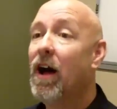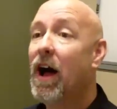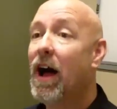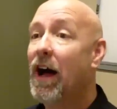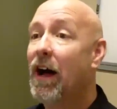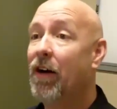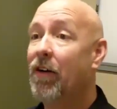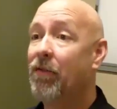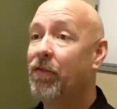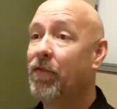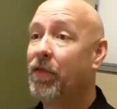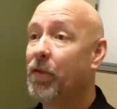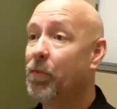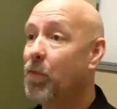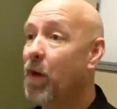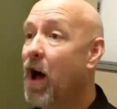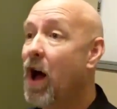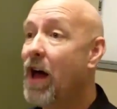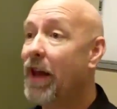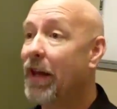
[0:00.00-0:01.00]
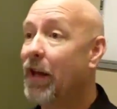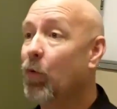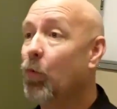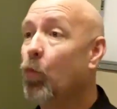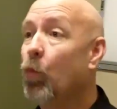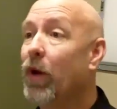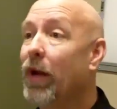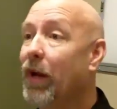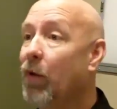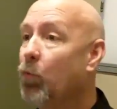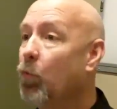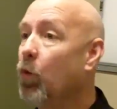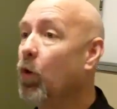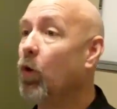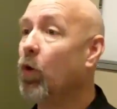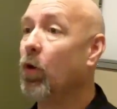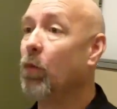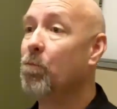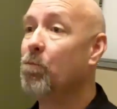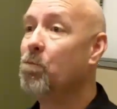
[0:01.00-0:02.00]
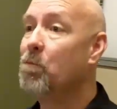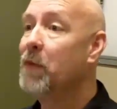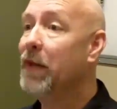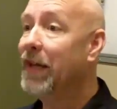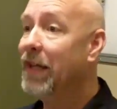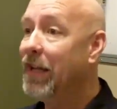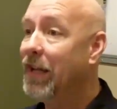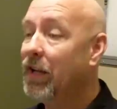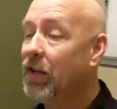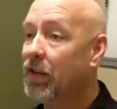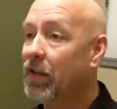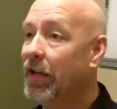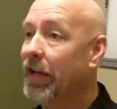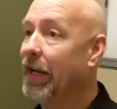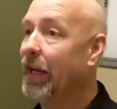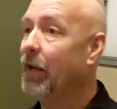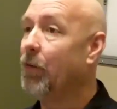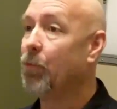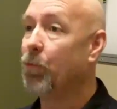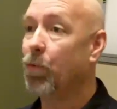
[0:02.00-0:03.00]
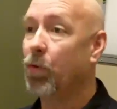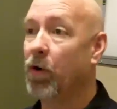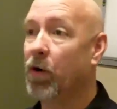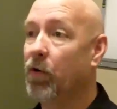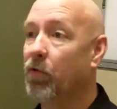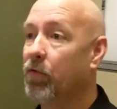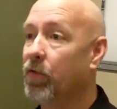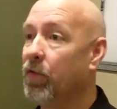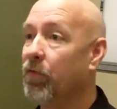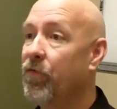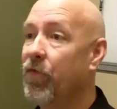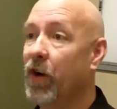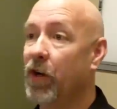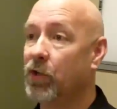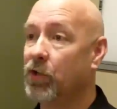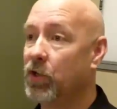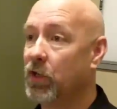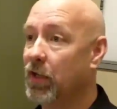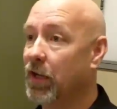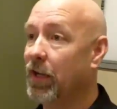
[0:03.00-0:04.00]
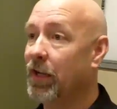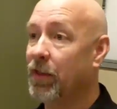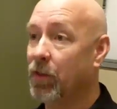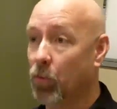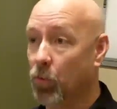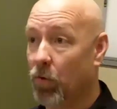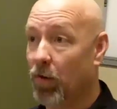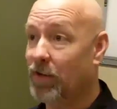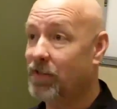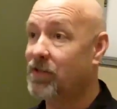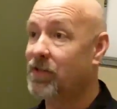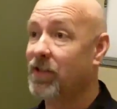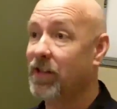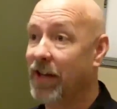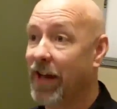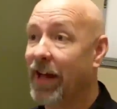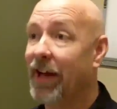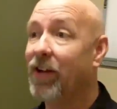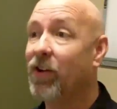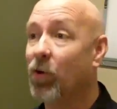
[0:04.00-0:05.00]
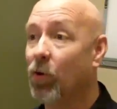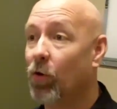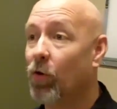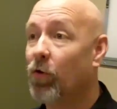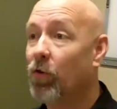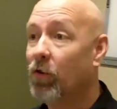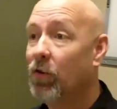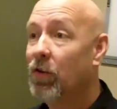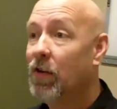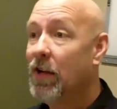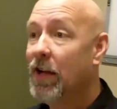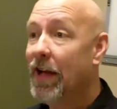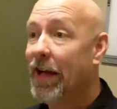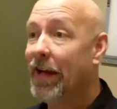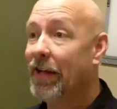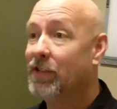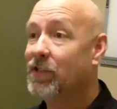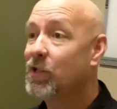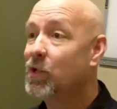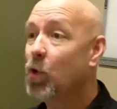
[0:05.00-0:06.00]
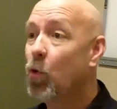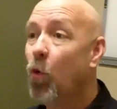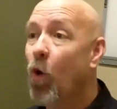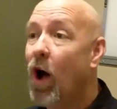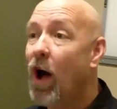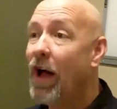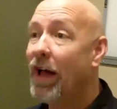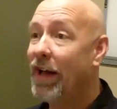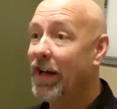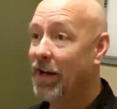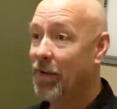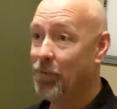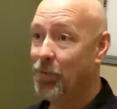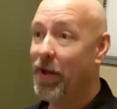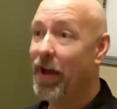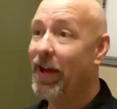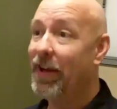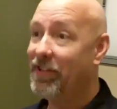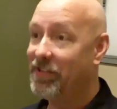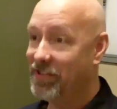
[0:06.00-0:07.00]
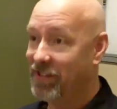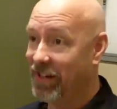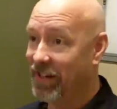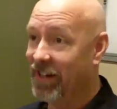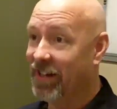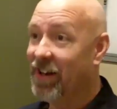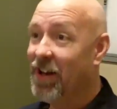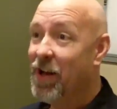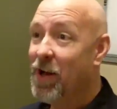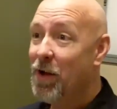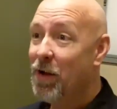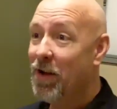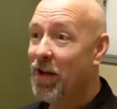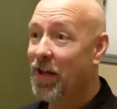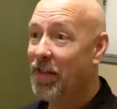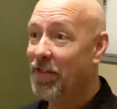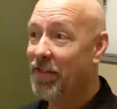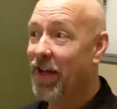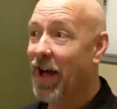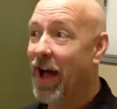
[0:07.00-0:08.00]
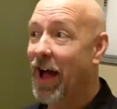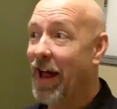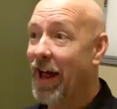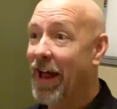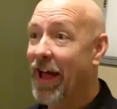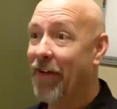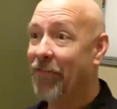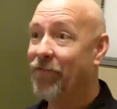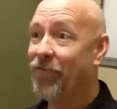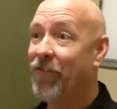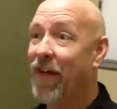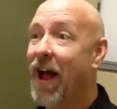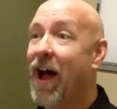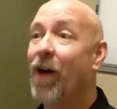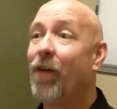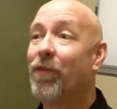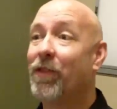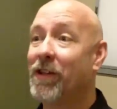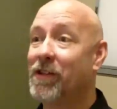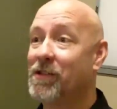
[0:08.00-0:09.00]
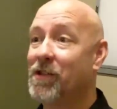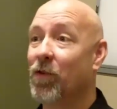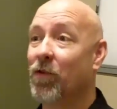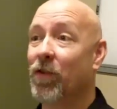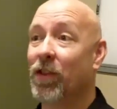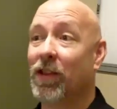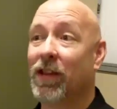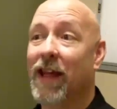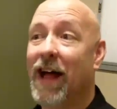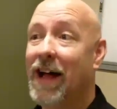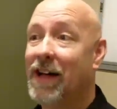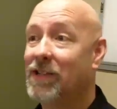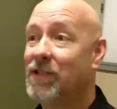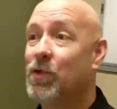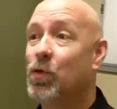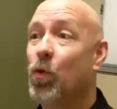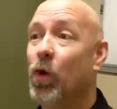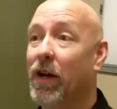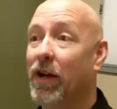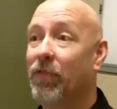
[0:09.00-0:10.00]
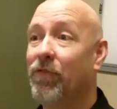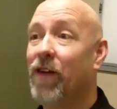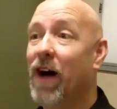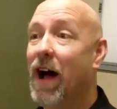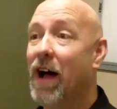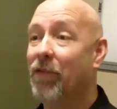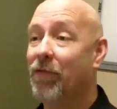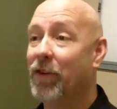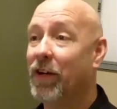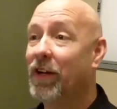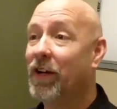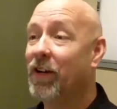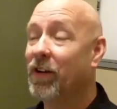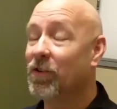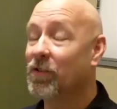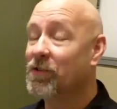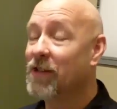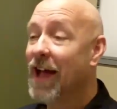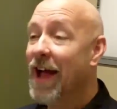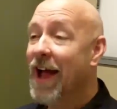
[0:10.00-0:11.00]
of the body, we will immediately improve the function in the wrist and ankle. It's quite amazing, and I have found this over the last 25 years.